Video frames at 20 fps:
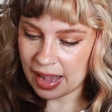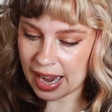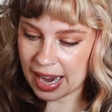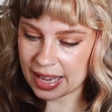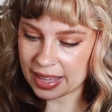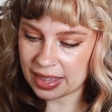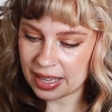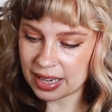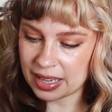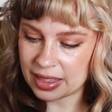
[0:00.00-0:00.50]
I
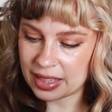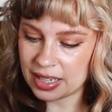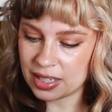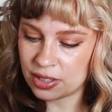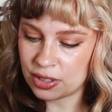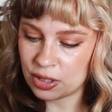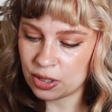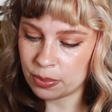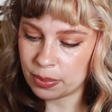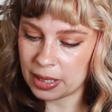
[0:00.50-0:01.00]
think
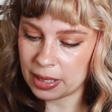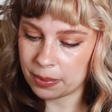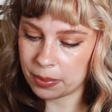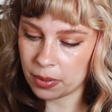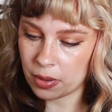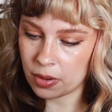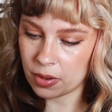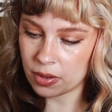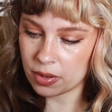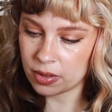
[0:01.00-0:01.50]
these two
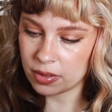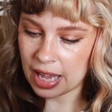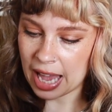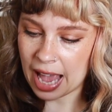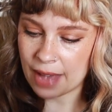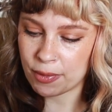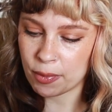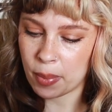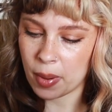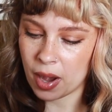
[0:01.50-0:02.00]
people
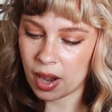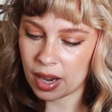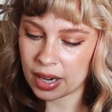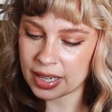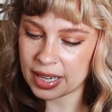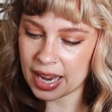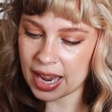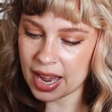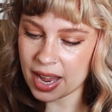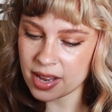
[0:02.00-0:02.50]
have a
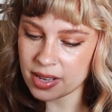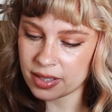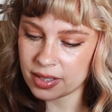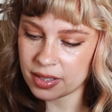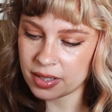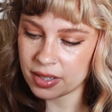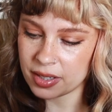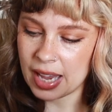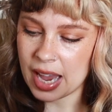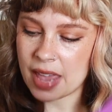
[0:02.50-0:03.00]

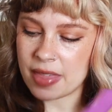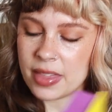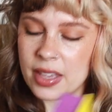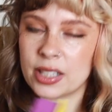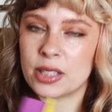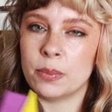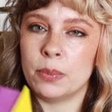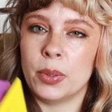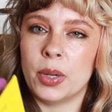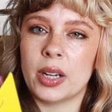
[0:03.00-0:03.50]
podcast and
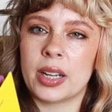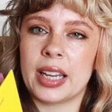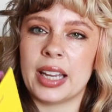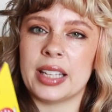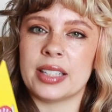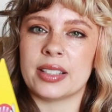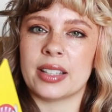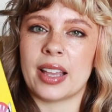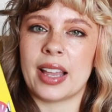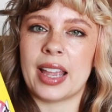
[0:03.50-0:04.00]
this book
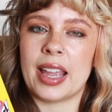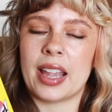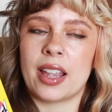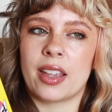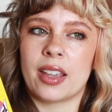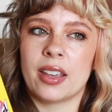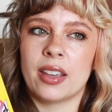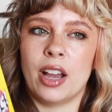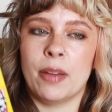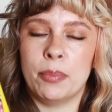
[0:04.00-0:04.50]
is
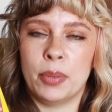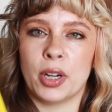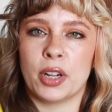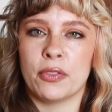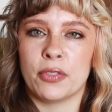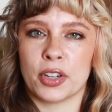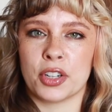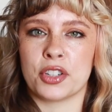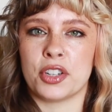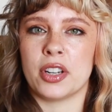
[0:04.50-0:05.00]
like a book
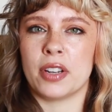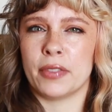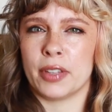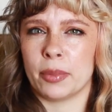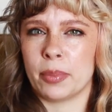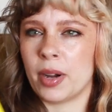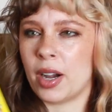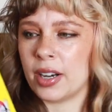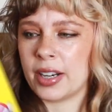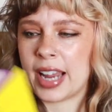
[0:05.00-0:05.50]
version of their
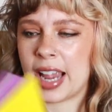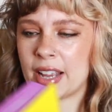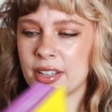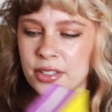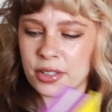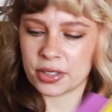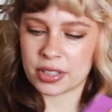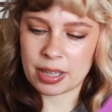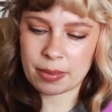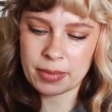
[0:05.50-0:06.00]

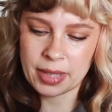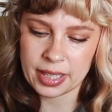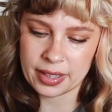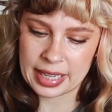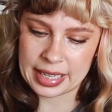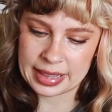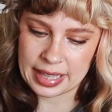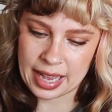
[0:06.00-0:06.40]
podcast or something like